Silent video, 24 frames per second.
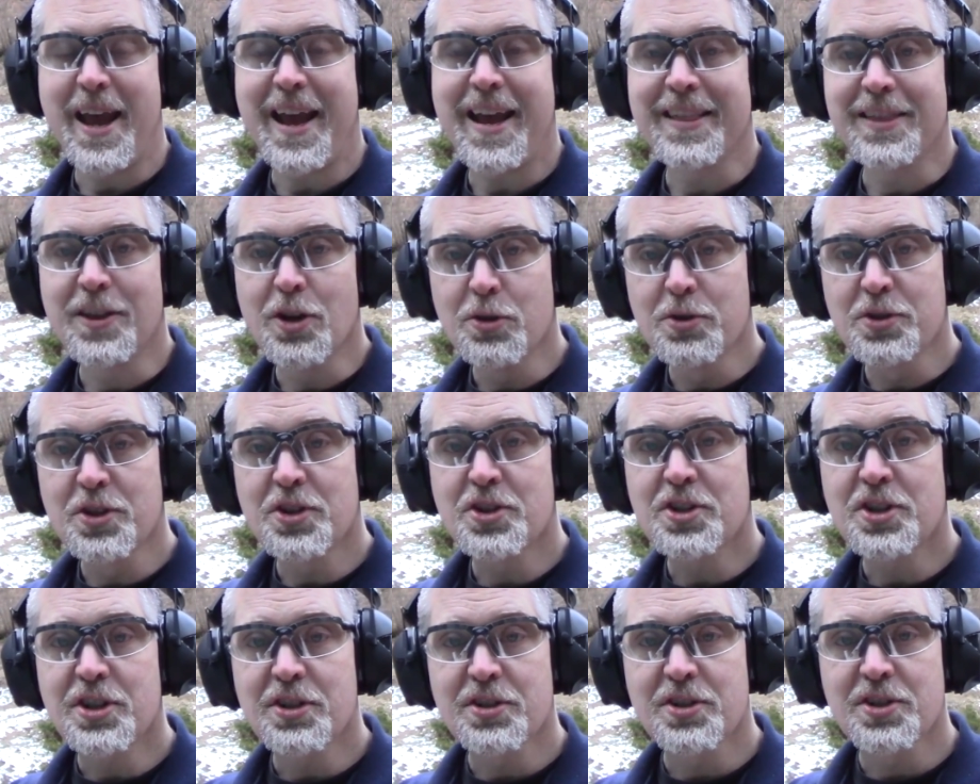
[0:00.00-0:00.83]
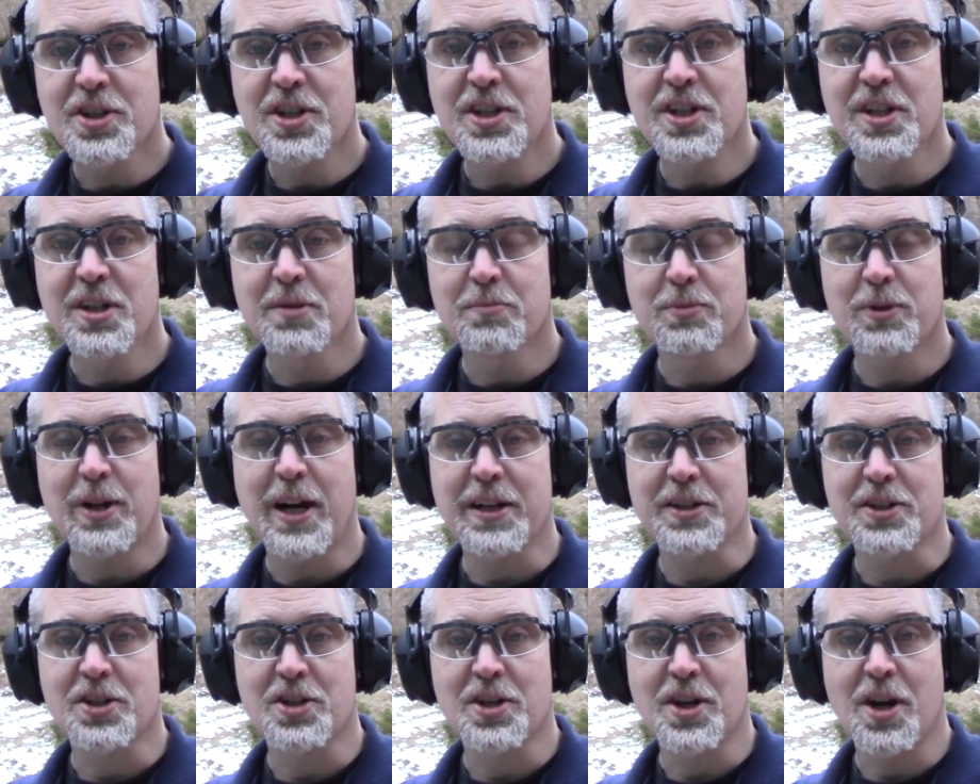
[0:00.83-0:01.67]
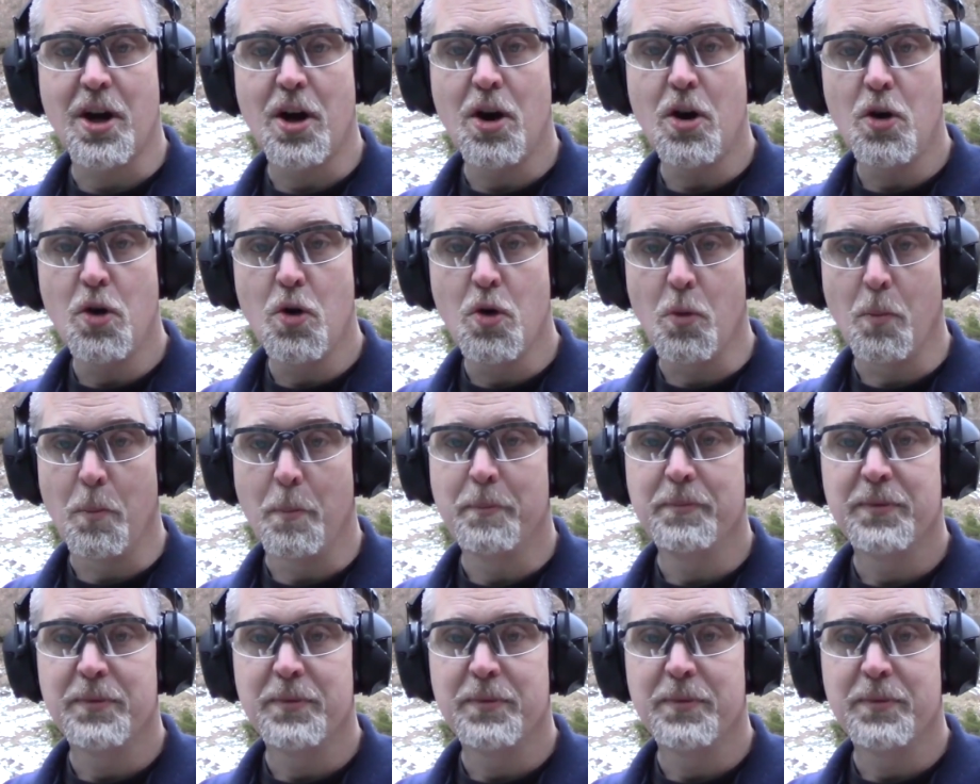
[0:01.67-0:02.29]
And those are skills that you can practice at home.